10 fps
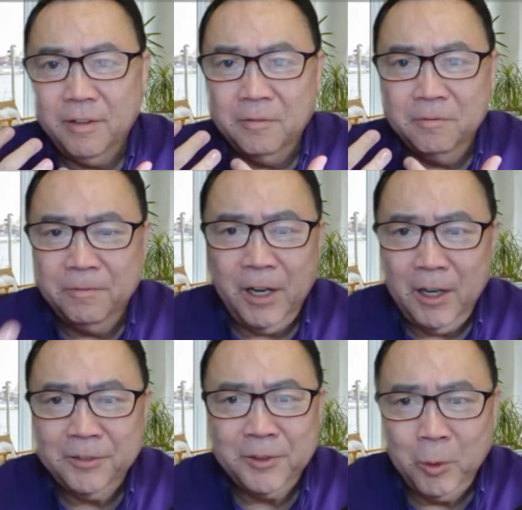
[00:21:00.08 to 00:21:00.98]

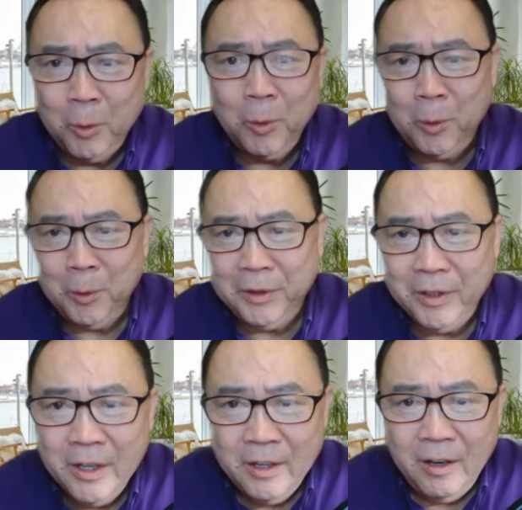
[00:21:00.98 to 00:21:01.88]
vast horde
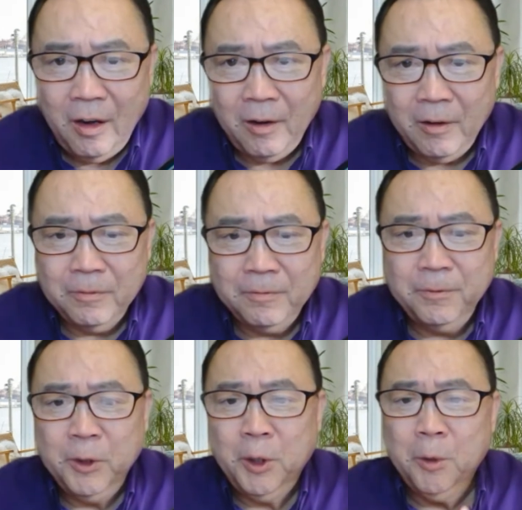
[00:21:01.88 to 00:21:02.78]
of
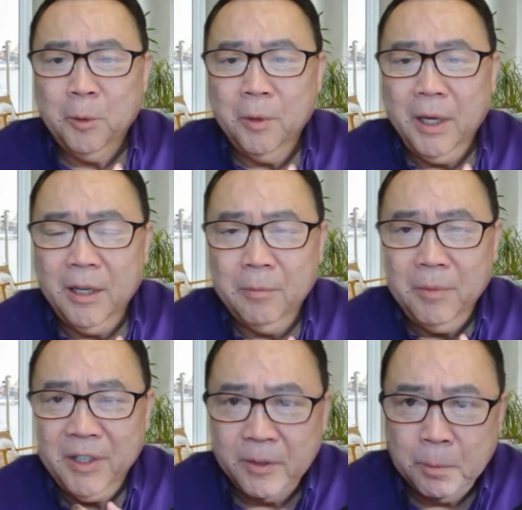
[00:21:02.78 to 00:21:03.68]

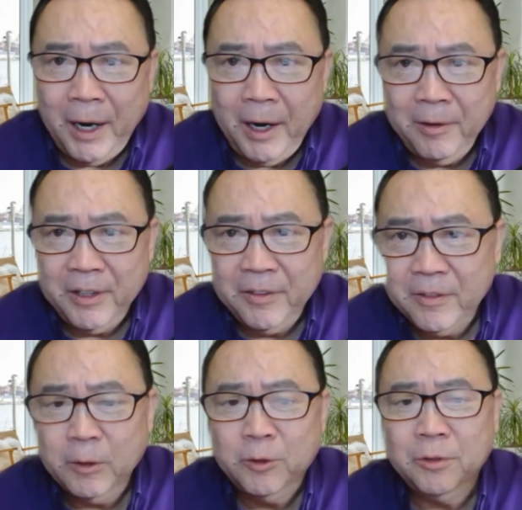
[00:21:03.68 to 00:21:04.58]
aspiring
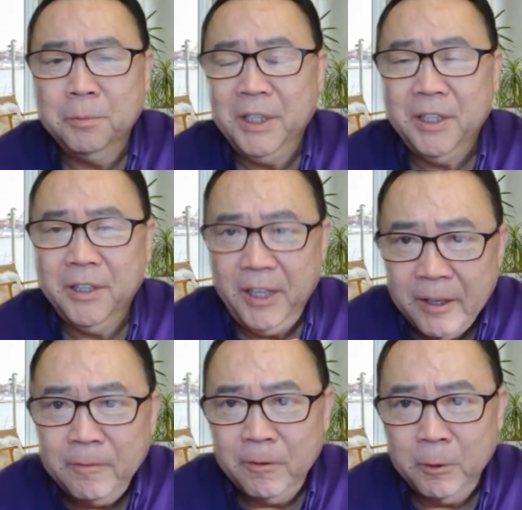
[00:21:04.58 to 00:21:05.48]
social media
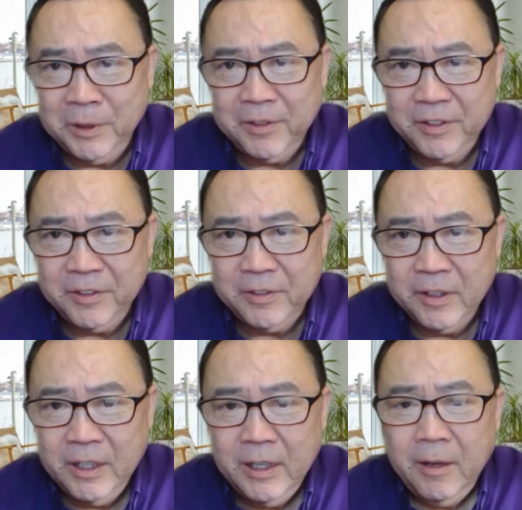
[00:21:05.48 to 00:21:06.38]
influencers,
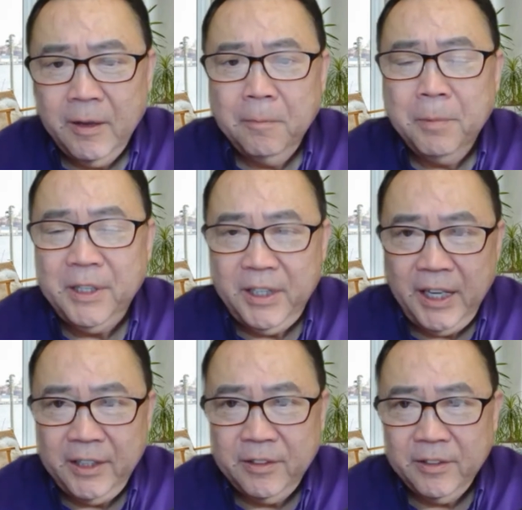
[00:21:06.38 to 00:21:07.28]
but
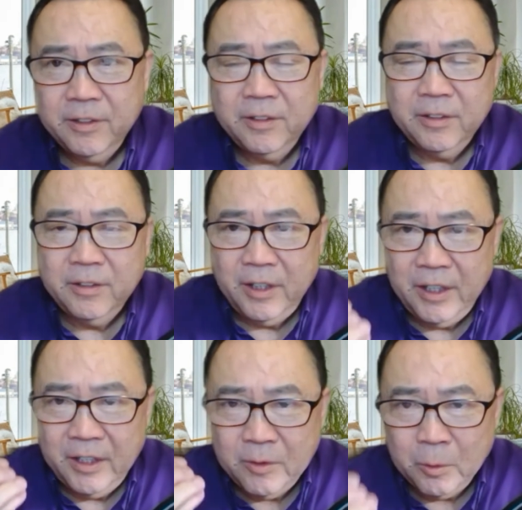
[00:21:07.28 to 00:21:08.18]
yet
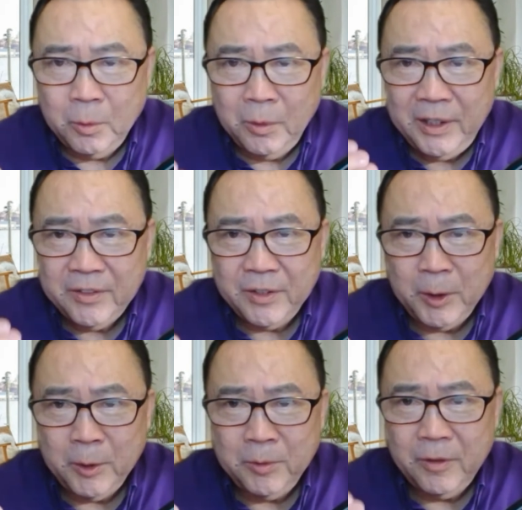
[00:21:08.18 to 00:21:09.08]
it's always
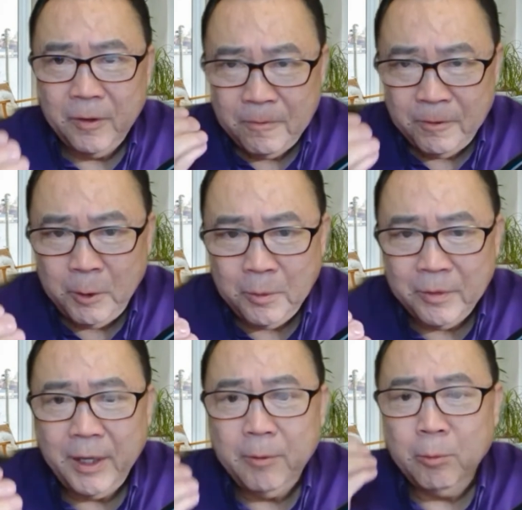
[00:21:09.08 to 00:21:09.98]
those few
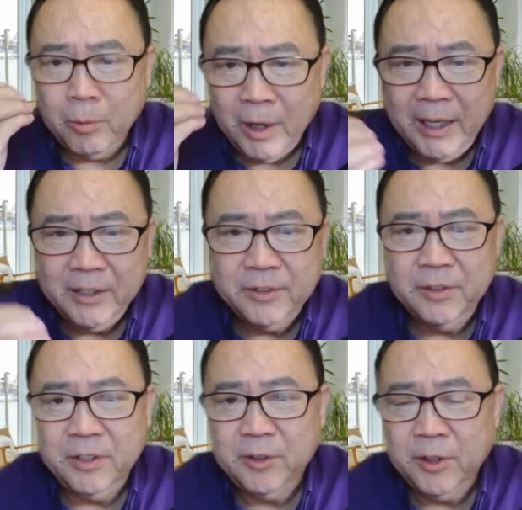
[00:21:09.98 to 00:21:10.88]
that rise to
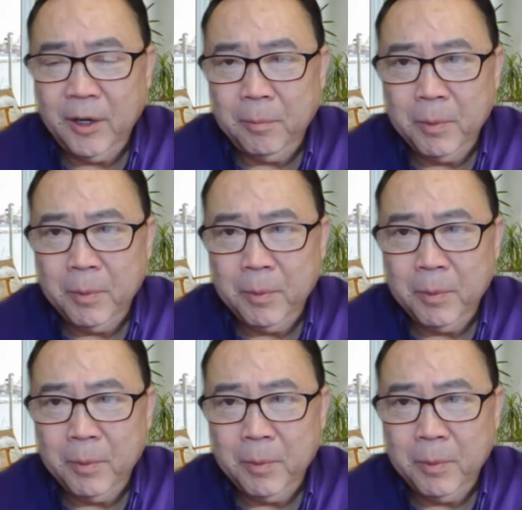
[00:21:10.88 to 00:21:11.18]
the top.